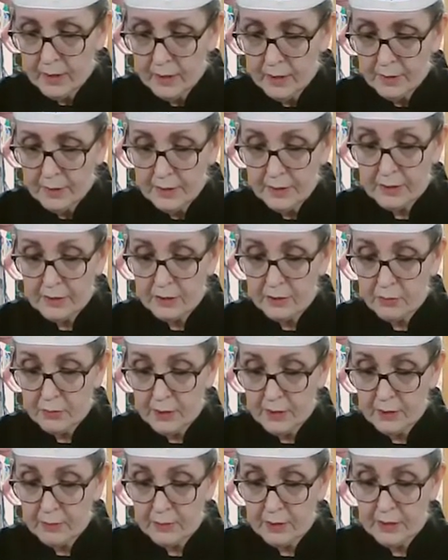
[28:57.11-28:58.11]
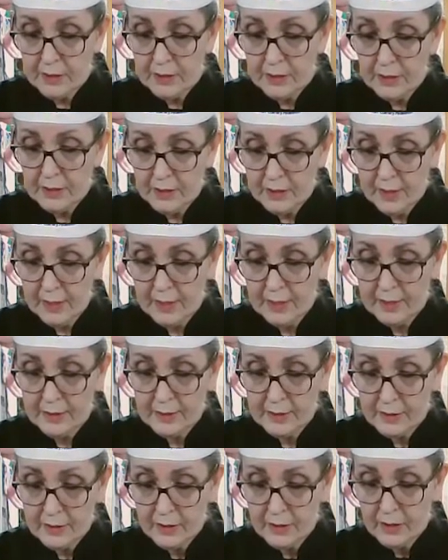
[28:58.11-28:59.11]
This is really, really good,
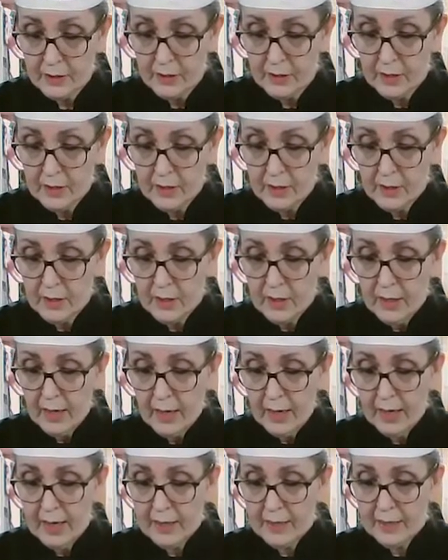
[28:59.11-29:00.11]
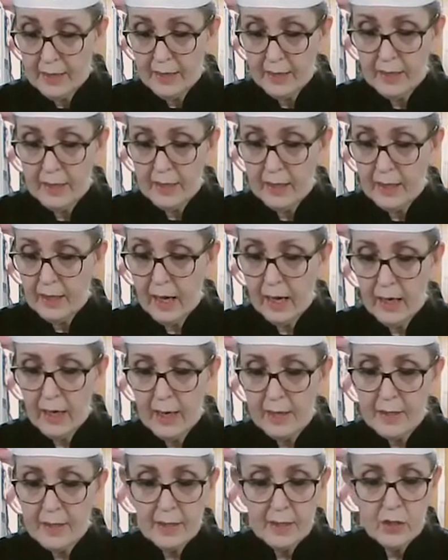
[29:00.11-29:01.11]
guys. And
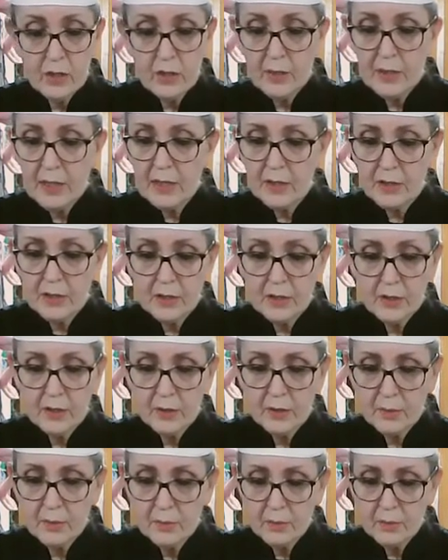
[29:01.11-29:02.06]
like you can do,